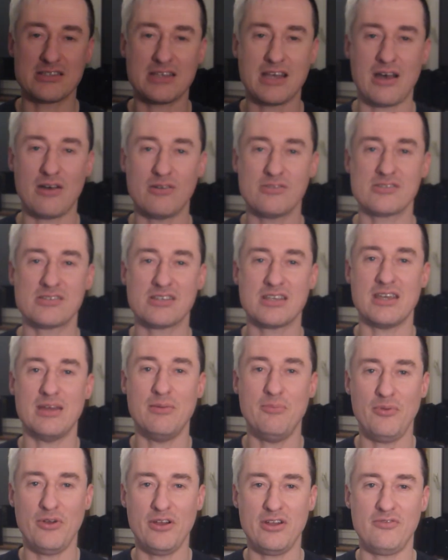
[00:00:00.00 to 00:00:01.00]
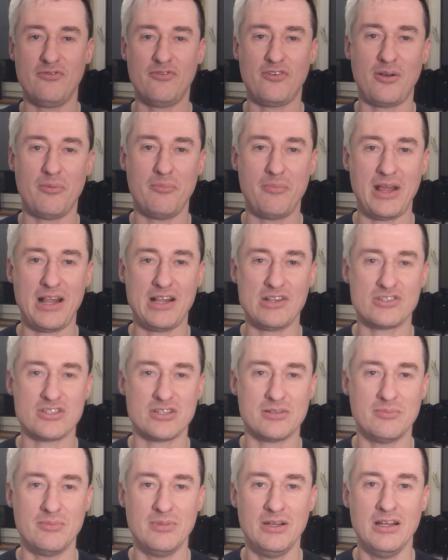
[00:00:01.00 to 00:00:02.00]
Sounds imprint from
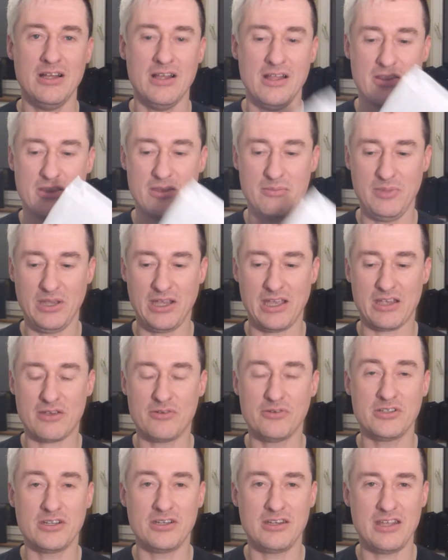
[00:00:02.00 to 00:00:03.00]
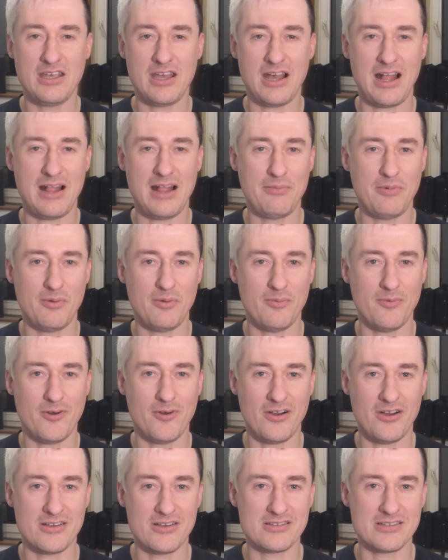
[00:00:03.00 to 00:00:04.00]
Belgium. The MACROSPACE album
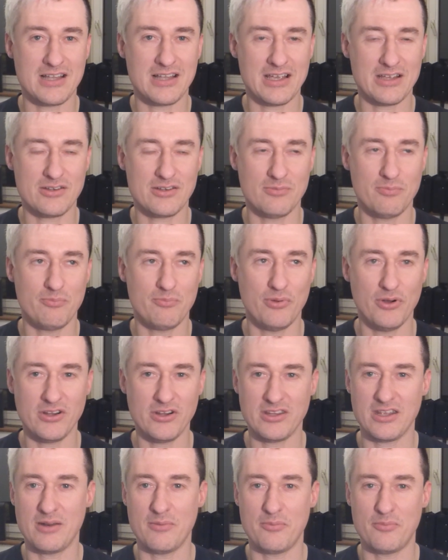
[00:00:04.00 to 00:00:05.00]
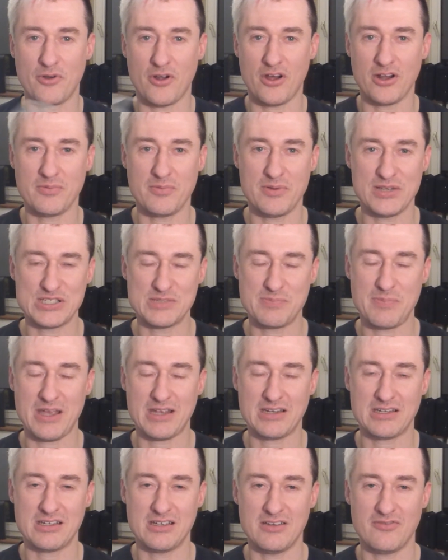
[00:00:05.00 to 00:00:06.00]
was, like, to put it in a broad
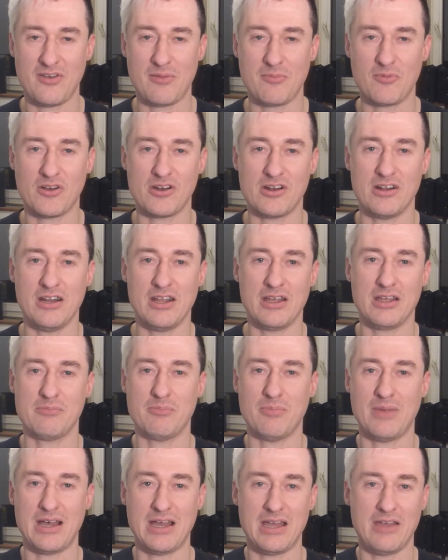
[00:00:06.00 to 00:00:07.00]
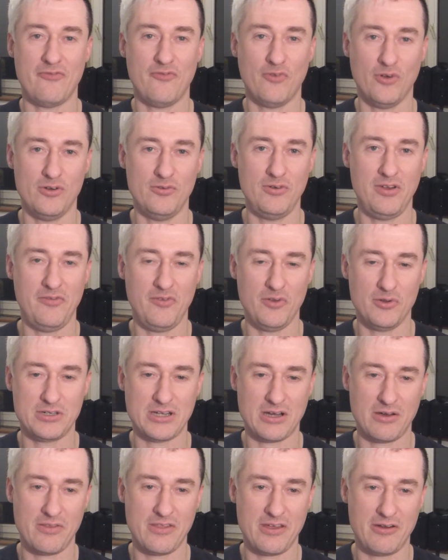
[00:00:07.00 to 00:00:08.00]
perspective, I'm gonna link my full review
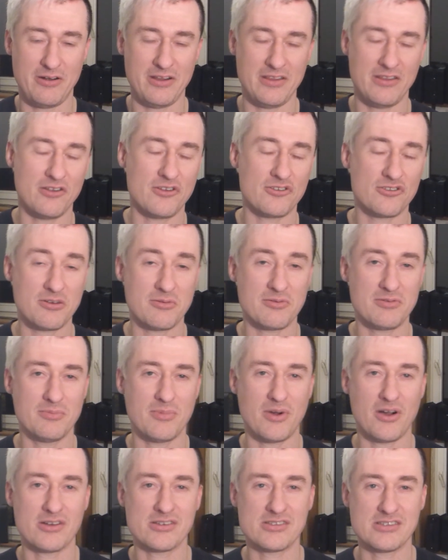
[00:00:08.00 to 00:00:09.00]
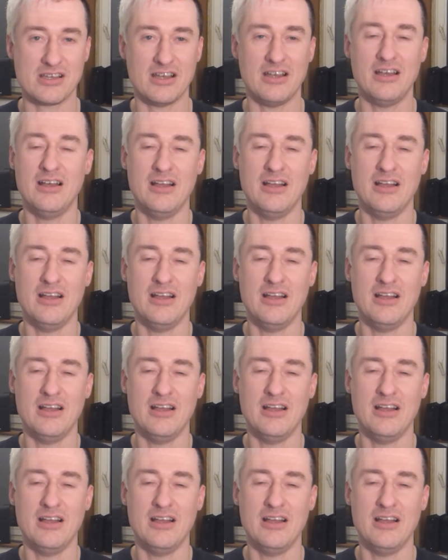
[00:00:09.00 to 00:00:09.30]
down there in the description box.